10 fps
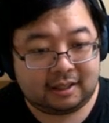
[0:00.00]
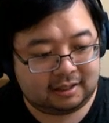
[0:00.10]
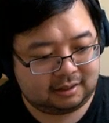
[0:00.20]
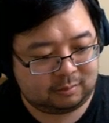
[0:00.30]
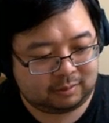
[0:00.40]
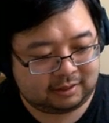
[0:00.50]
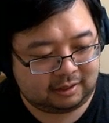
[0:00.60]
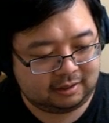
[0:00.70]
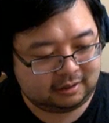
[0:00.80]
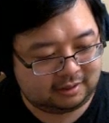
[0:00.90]

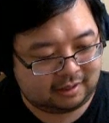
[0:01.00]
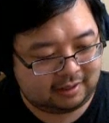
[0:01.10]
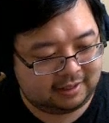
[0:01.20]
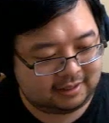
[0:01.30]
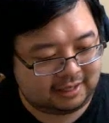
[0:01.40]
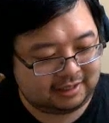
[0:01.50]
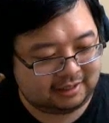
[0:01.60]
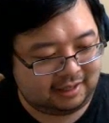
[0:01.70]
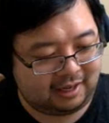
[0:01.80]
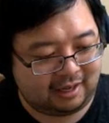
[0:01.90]
results, there is
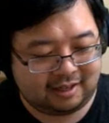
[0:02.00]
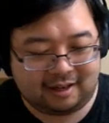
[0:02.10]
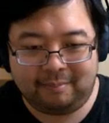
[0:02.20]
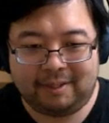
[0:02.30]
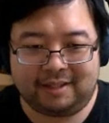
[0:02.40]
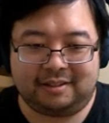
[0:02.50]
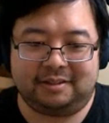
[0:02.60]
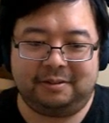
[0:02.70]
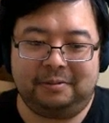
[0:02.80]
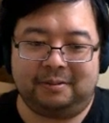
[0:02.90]
actually a coming
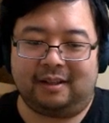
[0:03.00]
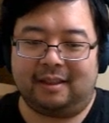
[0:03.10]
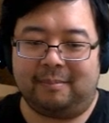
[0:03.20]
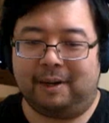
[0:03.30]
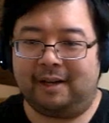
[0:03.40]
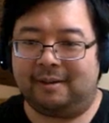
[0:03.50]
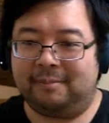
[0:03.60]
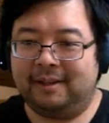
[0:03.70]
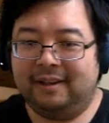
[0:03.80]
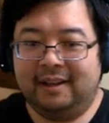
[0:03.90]
soon on the
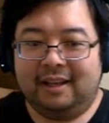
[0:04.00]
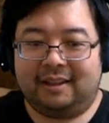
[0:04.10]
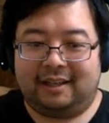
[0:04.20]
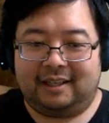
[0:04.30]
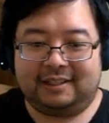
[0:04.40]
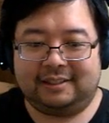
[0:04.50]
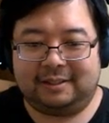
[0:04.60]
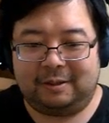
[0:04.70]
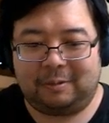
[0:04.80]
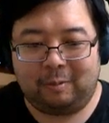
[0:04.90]
bottom there.
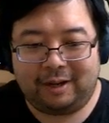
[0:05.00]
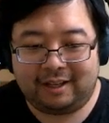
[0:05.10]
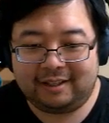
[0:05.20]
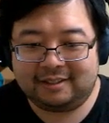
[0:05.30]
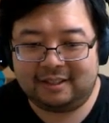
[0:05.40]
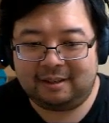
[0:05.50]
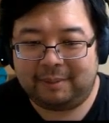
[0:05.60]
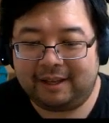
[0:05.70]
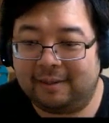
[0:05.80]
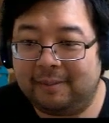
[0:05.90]
So what is going to be
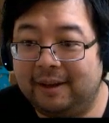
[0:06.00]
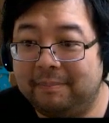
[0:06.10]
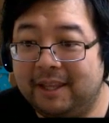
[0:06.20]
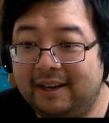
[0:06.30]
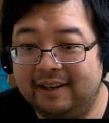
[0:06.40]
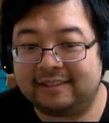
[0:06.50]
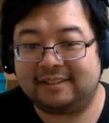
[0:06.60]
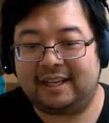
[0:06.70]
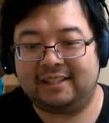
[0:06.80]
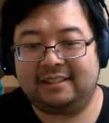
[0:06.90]
coming up there is
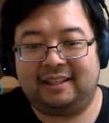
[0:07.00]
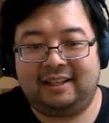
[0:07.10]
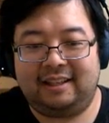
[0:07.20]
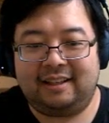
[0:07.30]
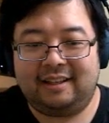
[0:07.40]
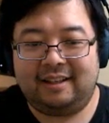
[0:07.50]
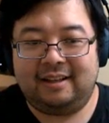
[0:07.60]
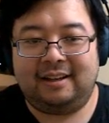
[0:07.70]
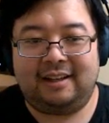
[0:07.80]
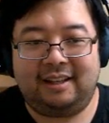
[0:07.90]
actually
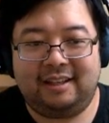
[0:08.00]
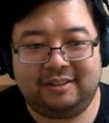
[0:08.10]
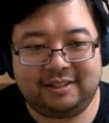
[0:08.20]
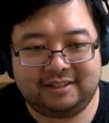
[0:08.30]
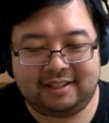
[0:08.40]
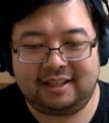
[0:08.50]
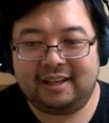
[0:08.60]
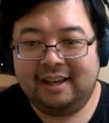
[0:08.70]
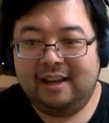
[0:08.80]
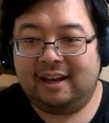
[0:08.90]
interesting.
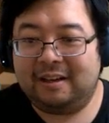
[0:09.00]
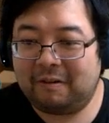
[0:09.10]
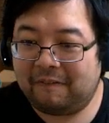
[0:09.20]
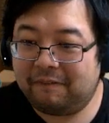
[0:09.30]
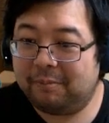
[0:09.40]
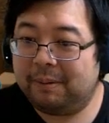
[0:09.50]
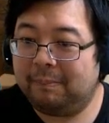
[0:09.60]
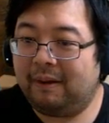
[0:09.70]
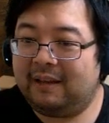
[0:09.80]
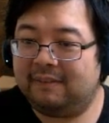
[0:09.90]
I know a few
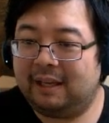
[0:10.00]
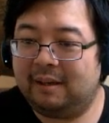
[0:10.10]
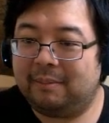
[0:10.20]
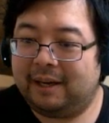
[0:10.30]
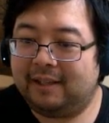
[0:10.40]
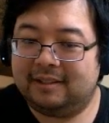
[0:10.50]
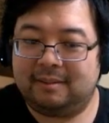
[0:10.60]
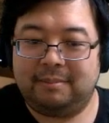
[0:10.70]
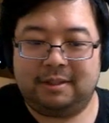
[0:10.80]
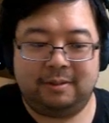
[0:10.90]
people have data mined
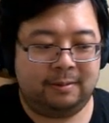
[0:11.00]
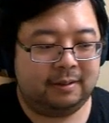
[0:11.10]
some new